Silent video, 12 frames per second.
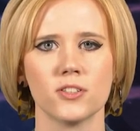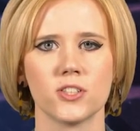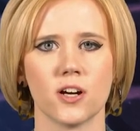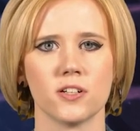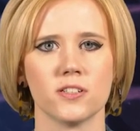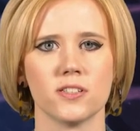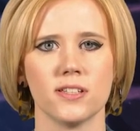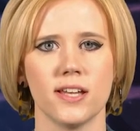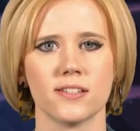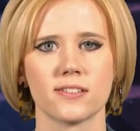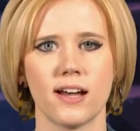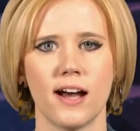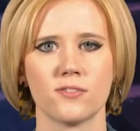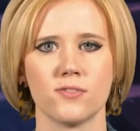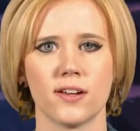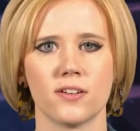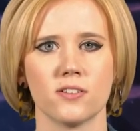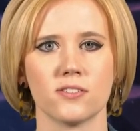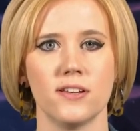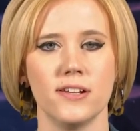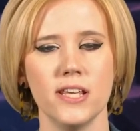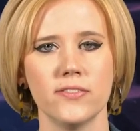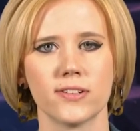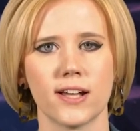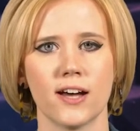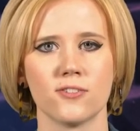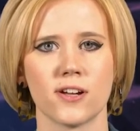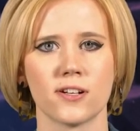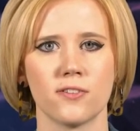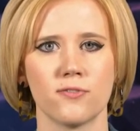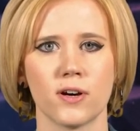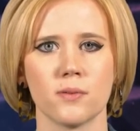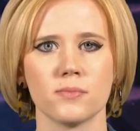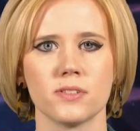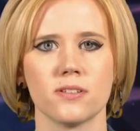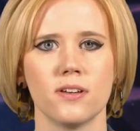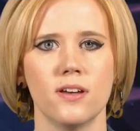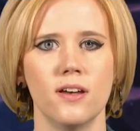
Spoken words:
charges against contractors and even contracting firms.